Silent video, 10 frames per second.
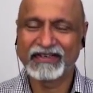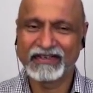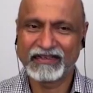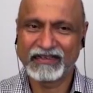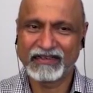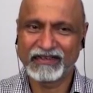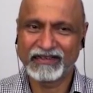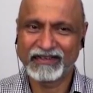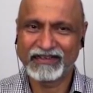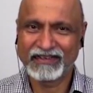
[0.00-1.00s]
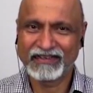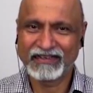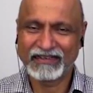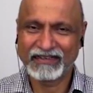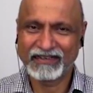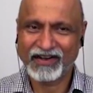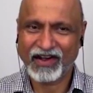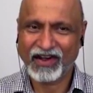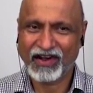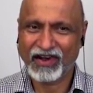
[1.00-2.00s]

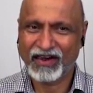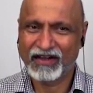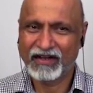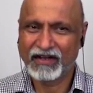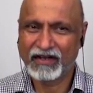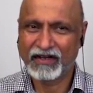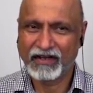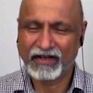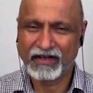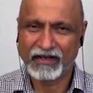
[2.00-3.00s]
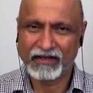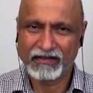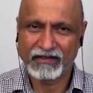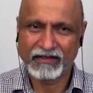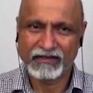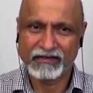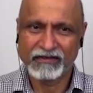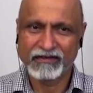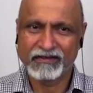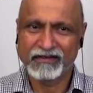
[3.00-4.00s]

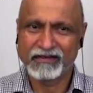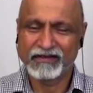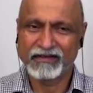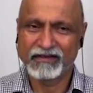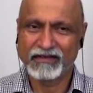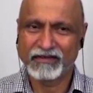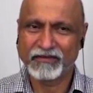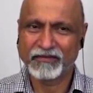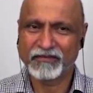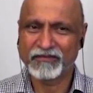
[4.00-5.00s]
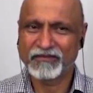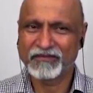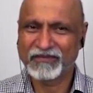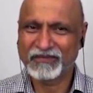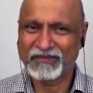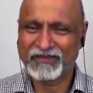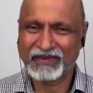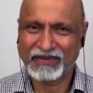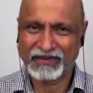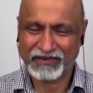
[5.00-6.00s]

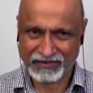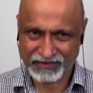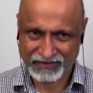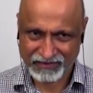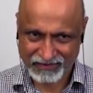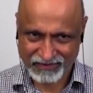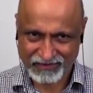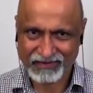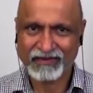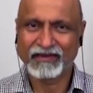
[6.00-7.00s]
The person shown says nothing.